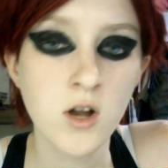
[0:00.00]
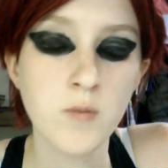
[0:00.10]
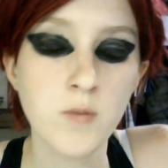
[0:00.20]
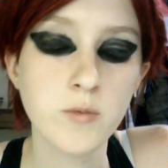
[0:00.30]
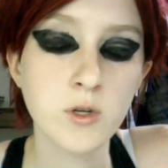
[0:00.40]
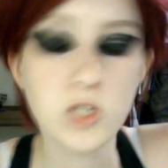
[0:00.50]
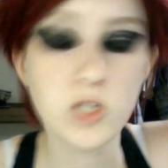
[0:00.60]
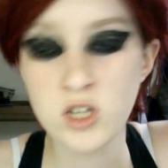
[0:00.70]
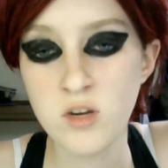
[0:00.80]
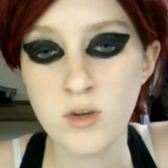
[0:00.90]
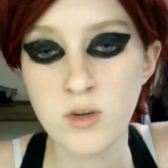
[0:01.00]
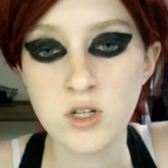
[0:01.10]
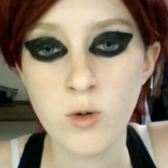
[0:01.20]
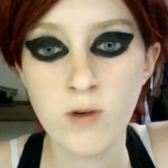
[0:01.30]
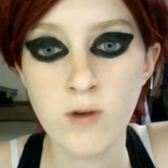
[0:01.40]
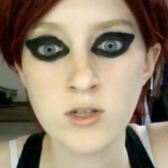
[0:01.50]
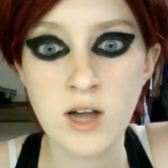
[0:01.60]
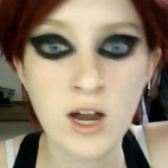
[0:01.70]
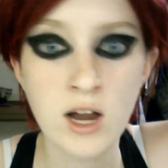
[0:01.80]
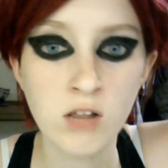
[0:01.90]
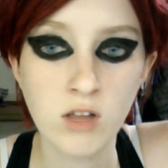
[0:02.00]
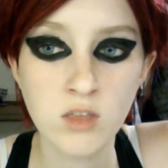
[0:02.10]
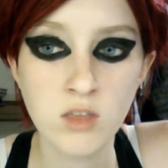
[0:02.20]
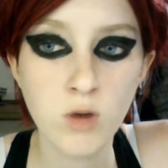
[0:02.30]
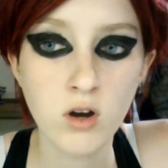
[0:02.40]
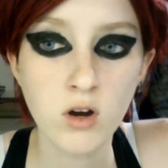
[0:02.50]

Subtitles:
So it just kind of depends on your preference. I like the mark,